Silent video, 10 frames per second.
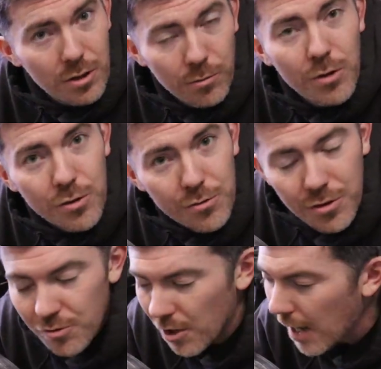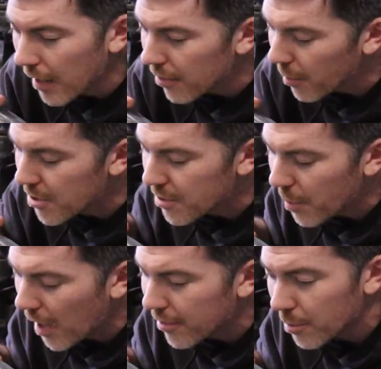you'll reduce the drag as much as
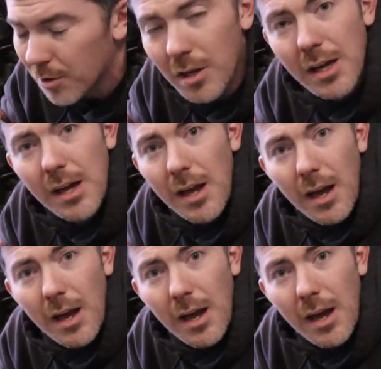possible.